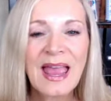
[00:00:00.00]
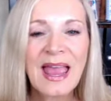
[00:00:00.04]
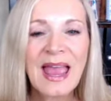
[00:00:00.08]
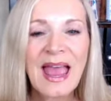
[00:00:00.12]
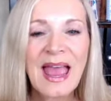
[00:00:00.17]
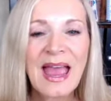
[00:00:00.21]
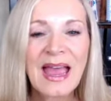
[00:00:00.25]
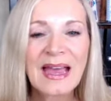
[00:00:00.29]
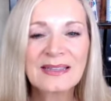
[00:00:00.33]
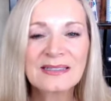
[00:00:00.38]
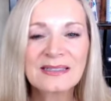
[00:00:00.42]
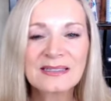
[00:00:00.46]

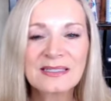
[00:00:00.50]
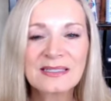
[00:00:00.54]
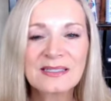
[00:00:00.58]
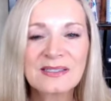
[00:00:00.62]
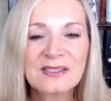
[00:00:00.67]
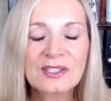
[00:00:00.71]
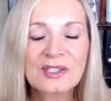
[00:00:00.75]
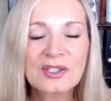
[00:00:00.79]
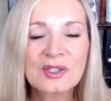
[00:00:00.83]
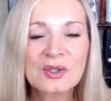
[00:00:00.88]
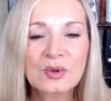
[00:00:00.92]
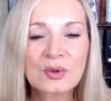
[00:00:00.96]
has
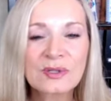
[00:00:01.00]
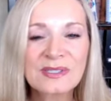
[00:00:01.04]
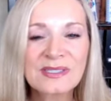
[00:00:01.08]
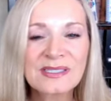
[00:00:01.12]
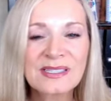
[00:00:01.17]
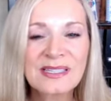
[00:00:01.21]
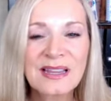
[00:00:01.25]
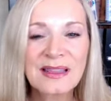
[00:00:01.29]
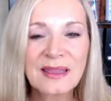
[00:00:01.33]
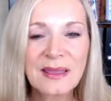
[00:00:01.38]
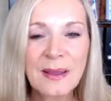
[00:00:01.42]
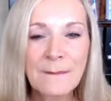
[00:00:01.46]
its source
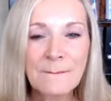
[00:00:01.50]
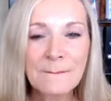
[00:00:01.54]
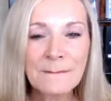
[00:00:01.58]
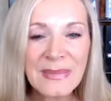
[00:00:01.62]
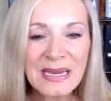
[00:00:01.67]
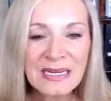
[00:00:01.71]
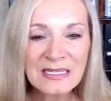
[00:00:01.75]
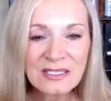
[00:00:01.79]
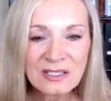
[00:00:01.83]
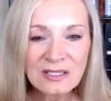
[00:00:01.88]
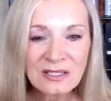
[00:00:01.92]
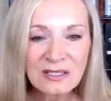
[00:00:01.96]
in the
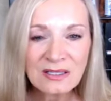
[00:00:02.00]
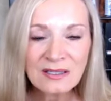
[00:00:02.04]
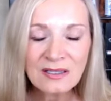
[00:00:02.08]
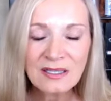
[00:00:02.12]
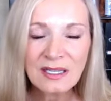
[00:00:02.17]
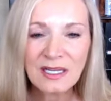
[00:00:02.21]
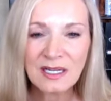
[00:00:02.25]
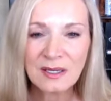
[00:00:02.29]
mental